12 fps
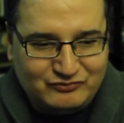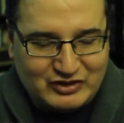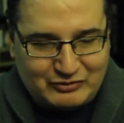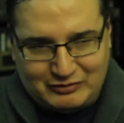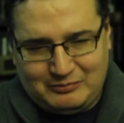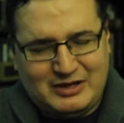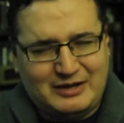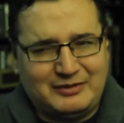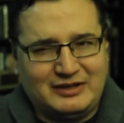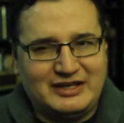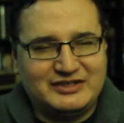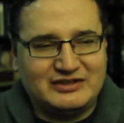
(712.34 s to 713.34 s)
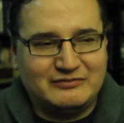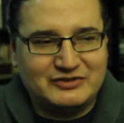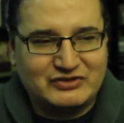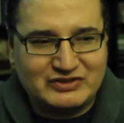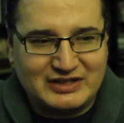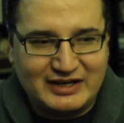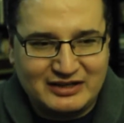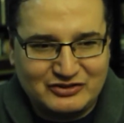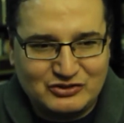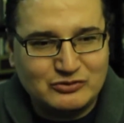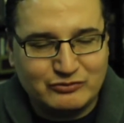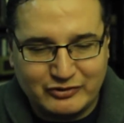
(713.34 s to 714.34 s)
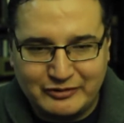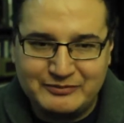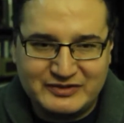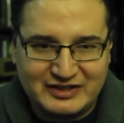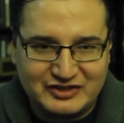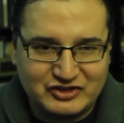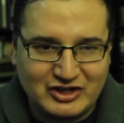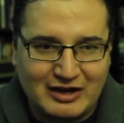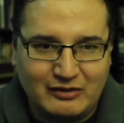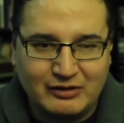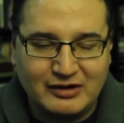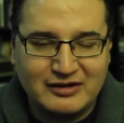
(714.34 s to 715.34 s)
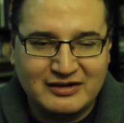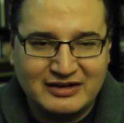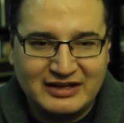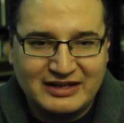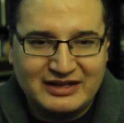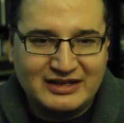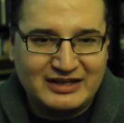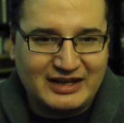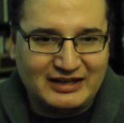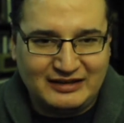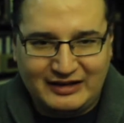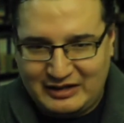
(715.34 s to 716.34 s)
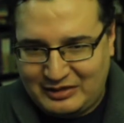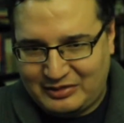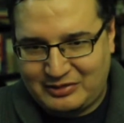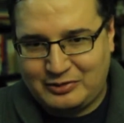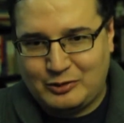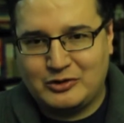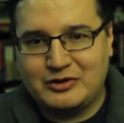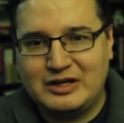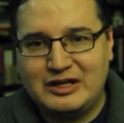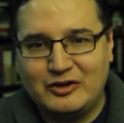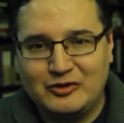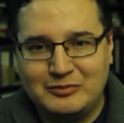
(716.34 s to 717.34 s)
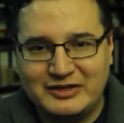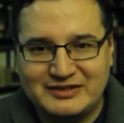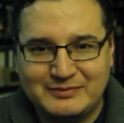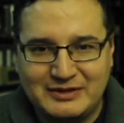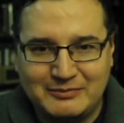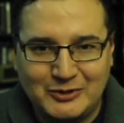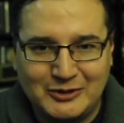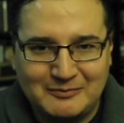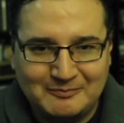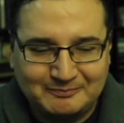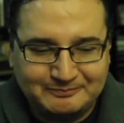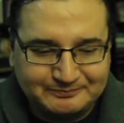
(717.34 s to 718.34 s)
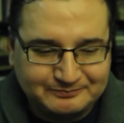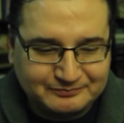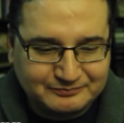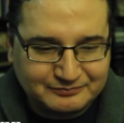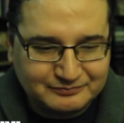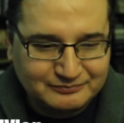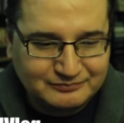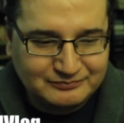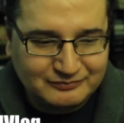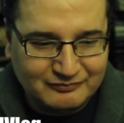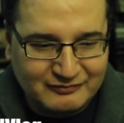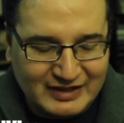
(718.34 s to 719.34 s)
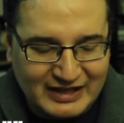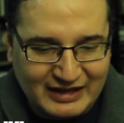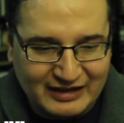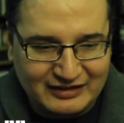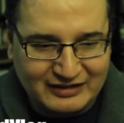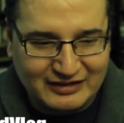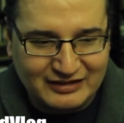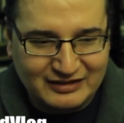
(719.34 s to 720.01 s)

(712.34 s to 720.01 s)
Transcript: general population, which is like two rooms and a shower, and like 30 homeless people. And